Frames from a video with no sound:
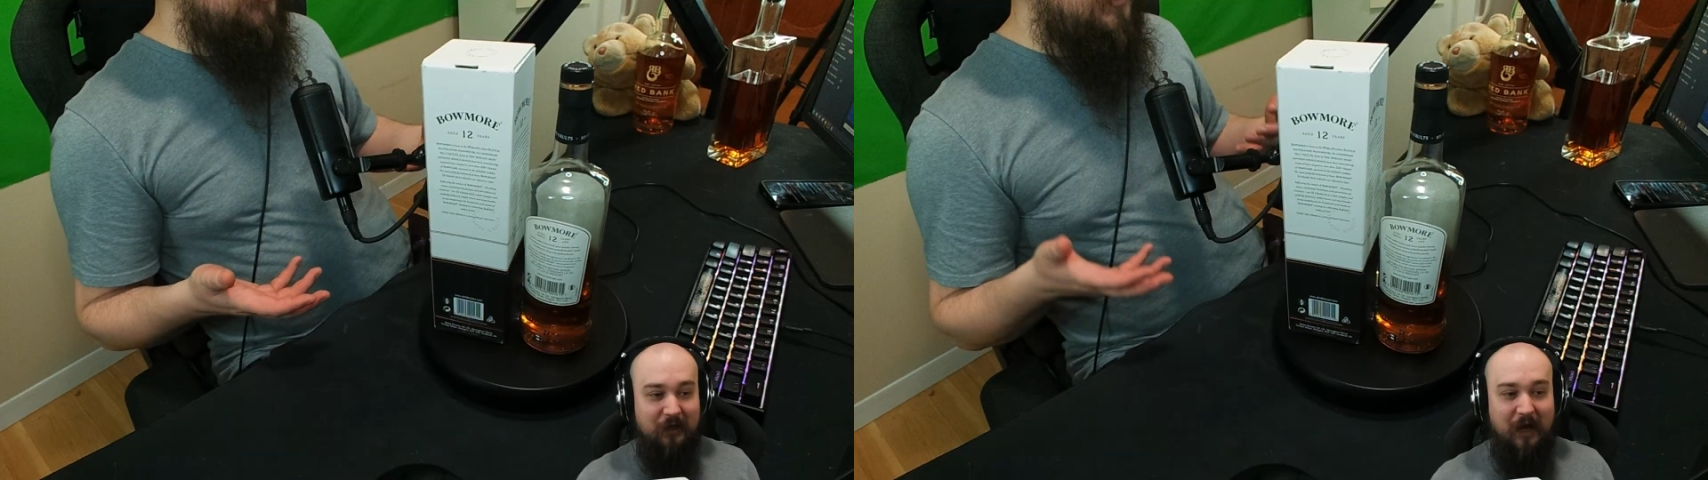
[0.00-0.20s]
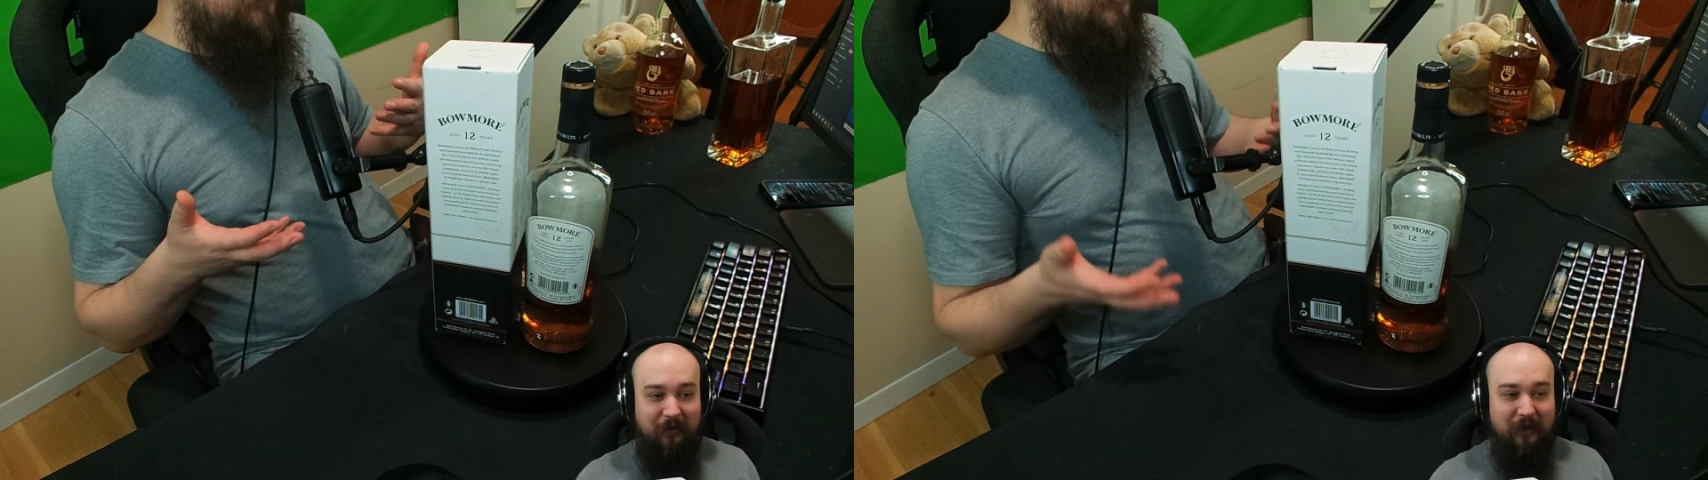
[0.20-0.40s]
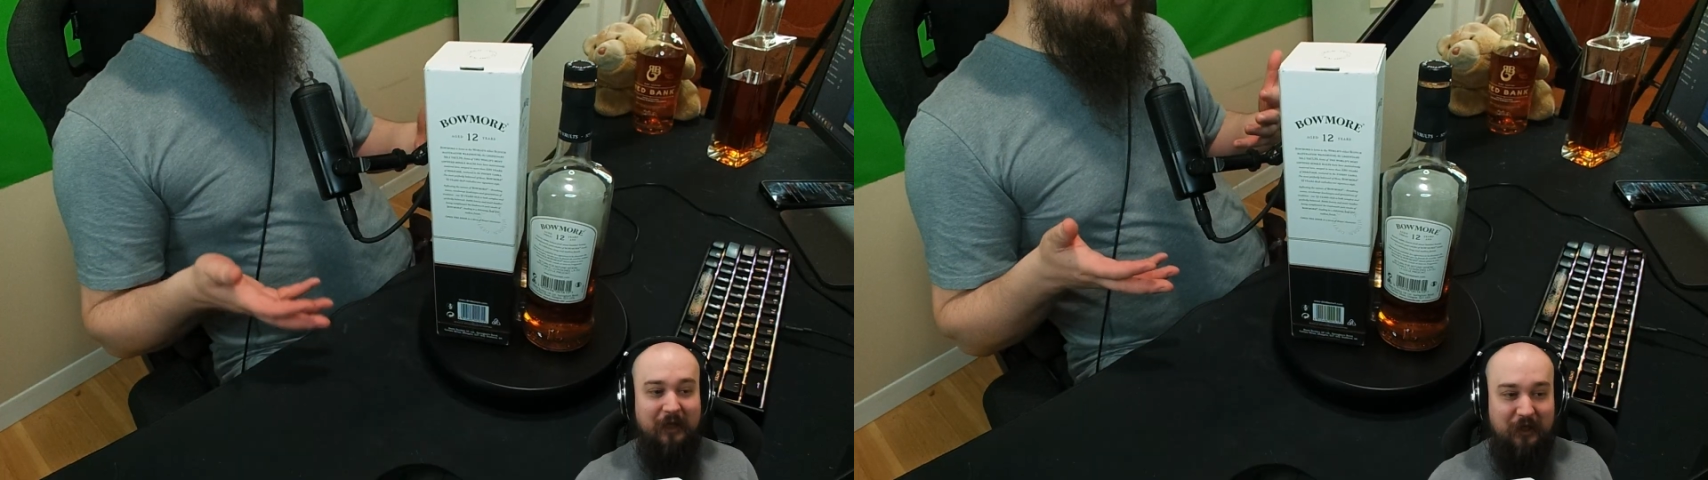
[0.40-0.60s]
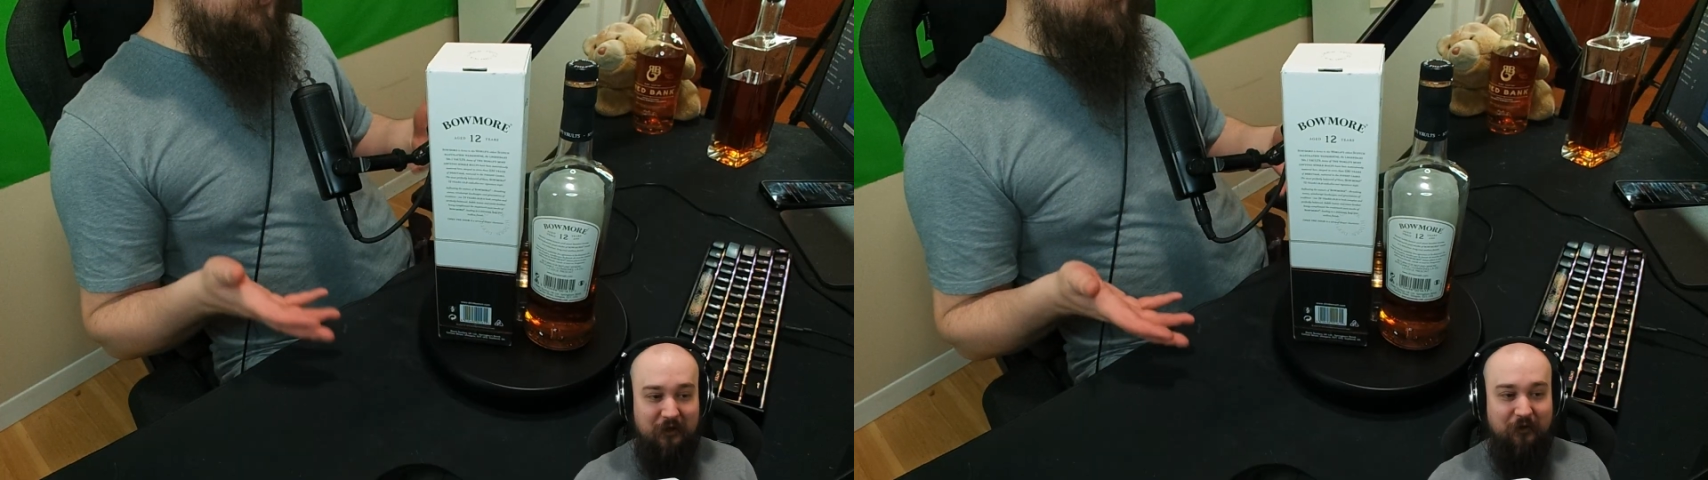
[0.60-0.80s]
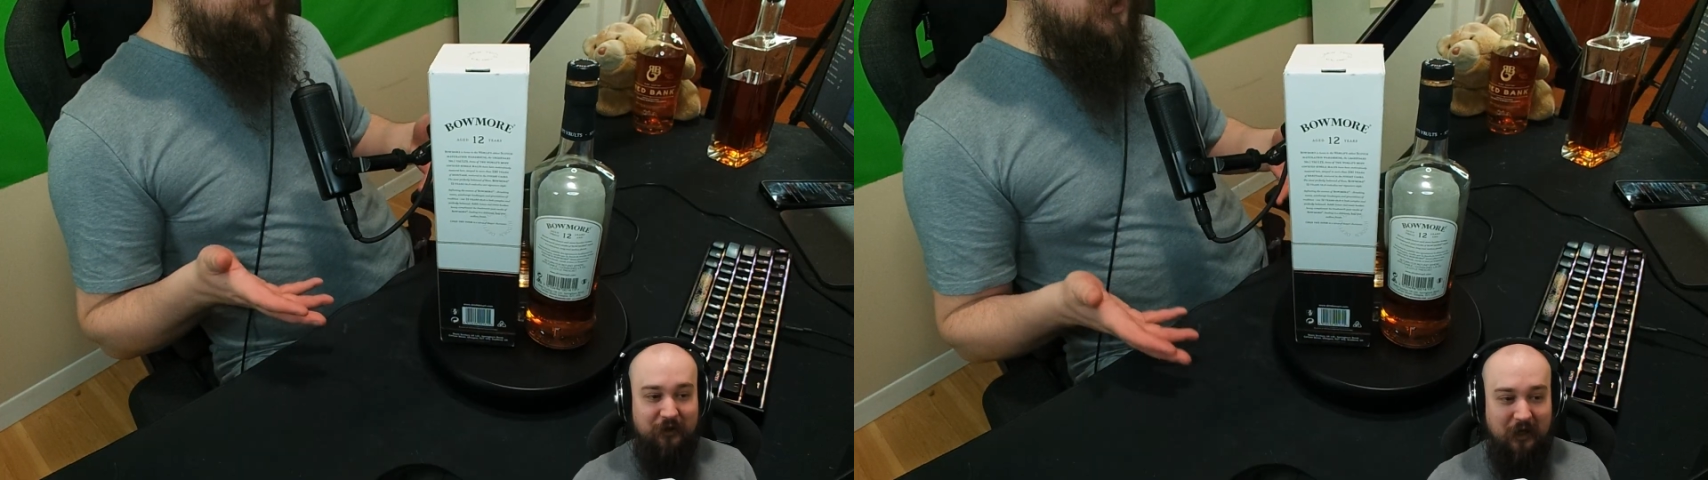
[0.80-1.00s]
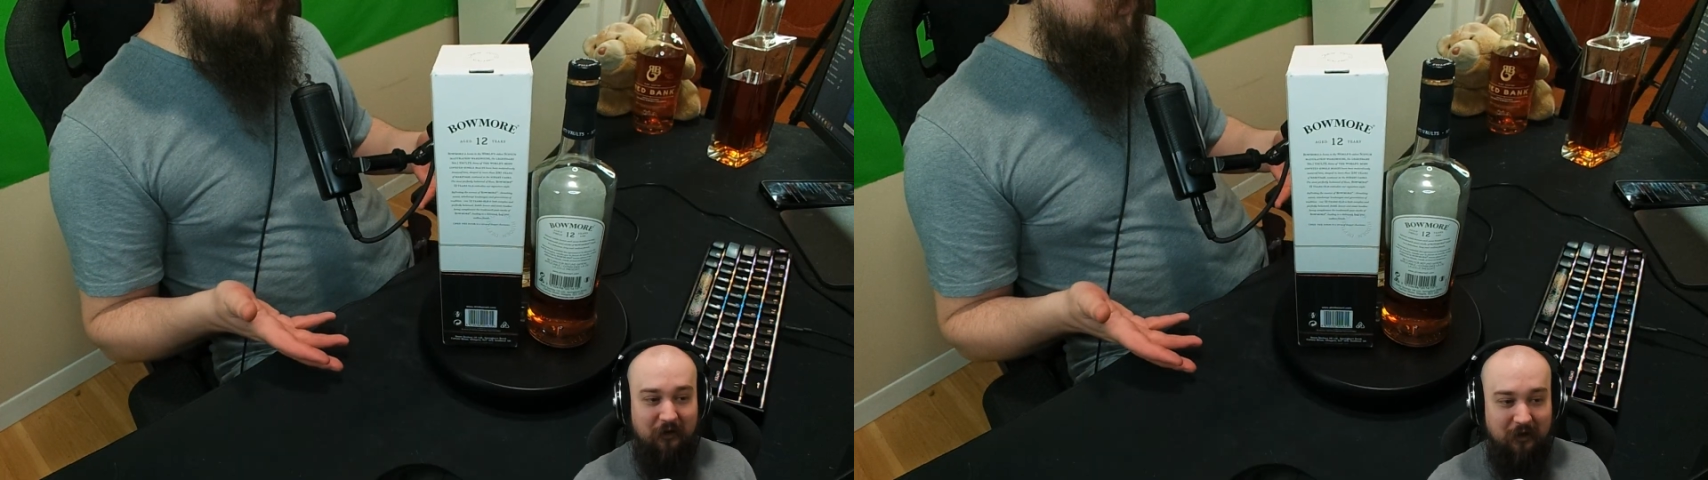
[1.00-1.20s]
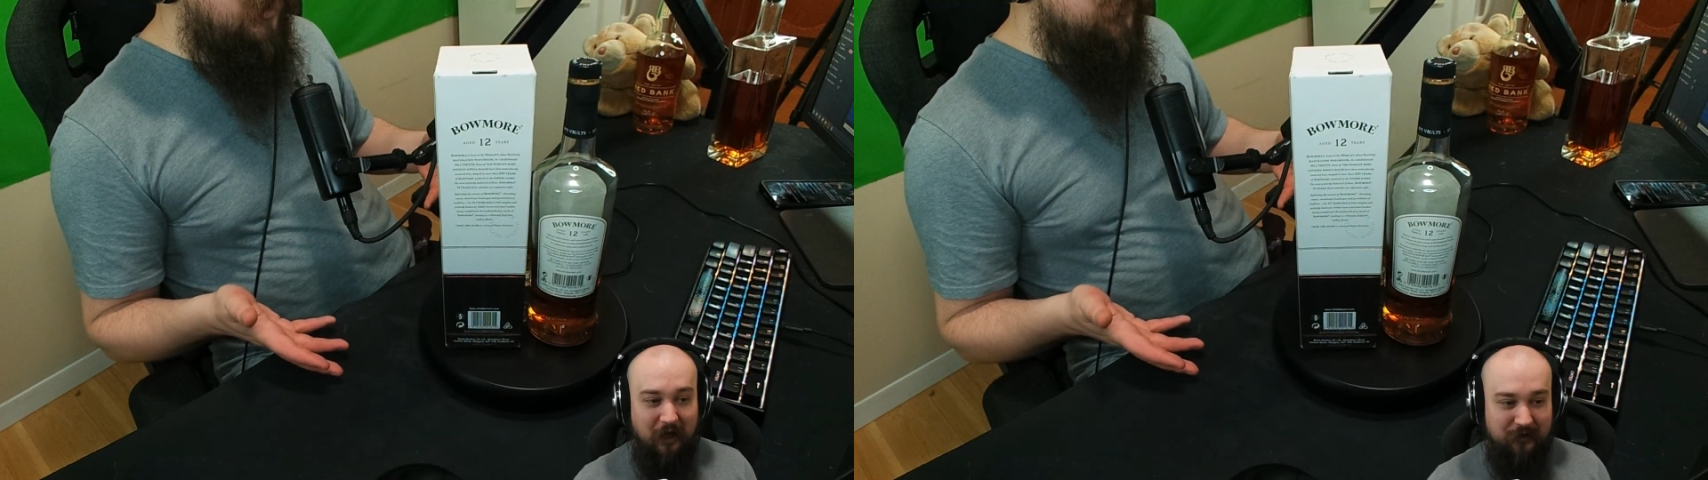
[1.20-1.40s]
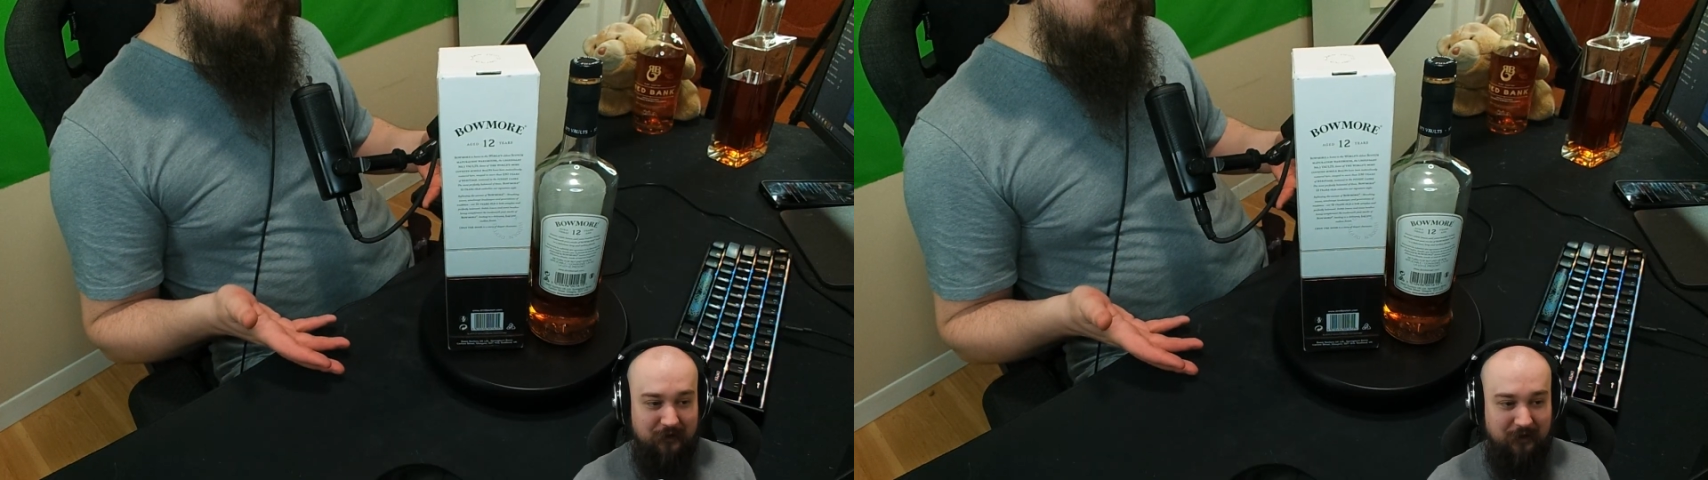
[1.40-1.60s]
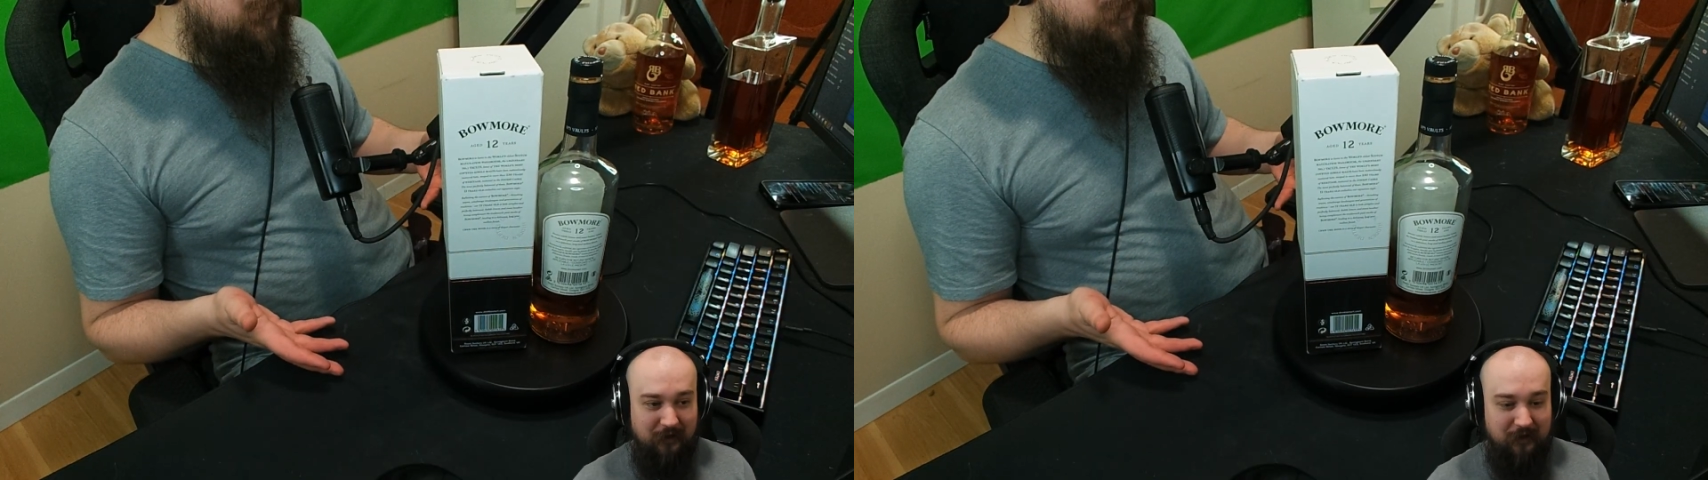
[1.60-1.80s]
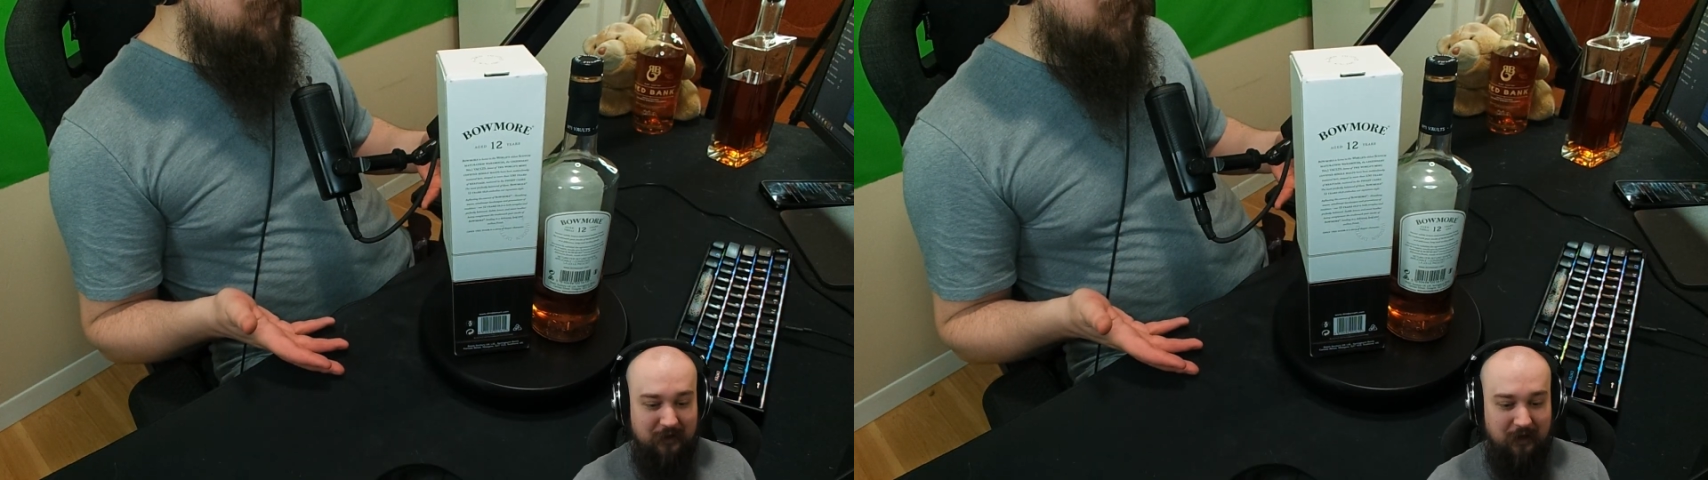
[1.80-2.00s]
is I think they still sell lots of
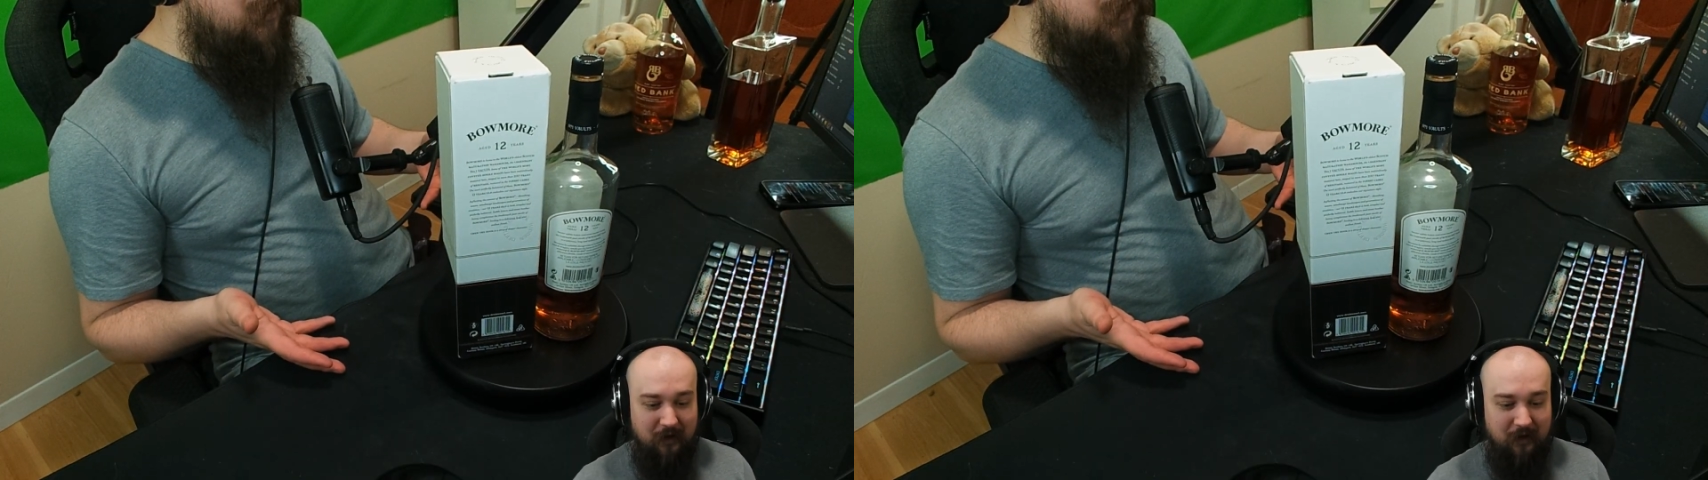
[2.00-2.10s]
these.